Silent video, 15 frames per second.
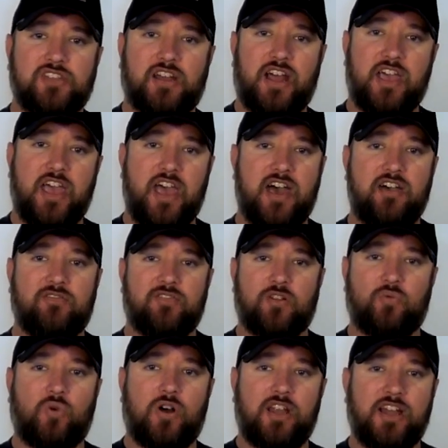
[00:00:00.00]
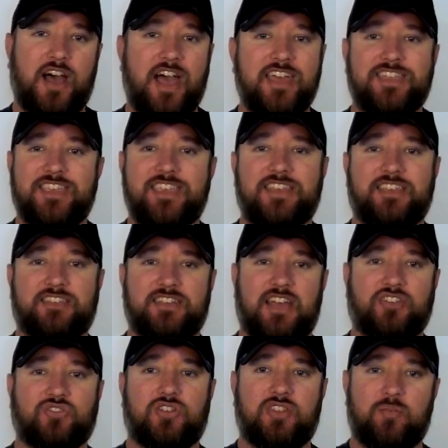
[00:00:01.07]
that I have and what I think is
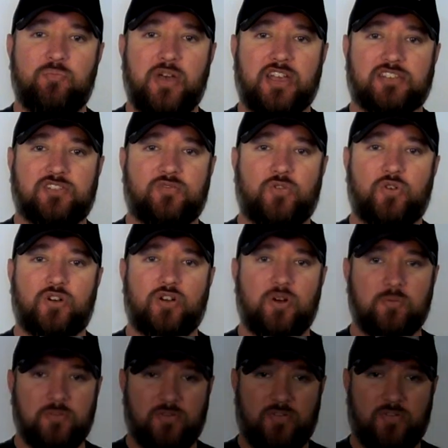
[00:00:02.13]
actually the best for home